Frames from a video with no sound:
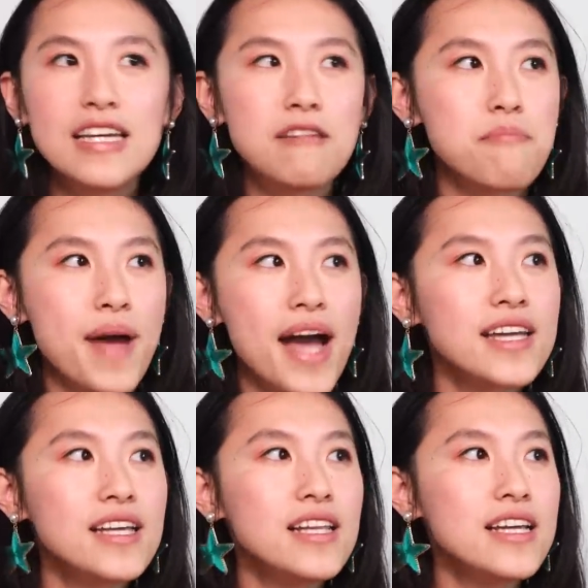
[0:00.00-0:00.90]

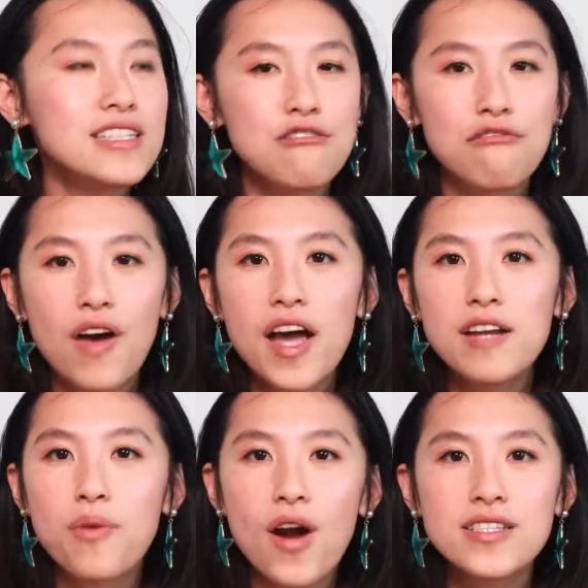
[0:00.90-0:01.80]
immaculate,
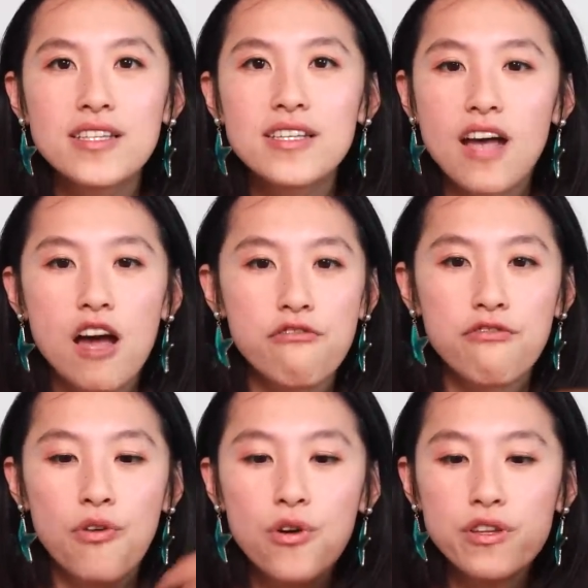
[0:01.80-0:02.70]
divine process
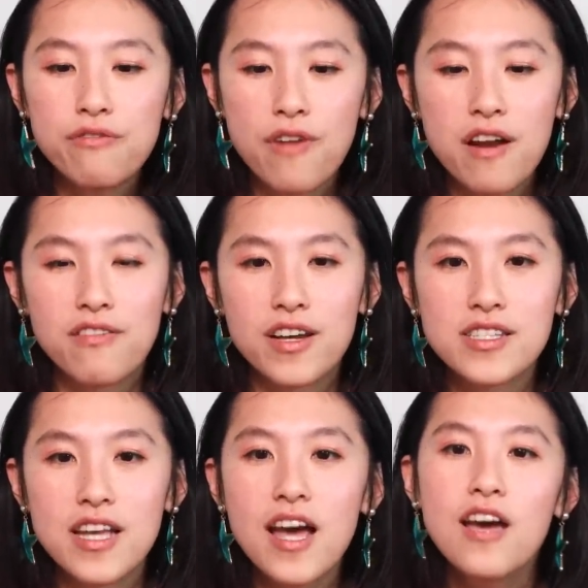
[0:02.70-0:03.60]
unfold in front of us.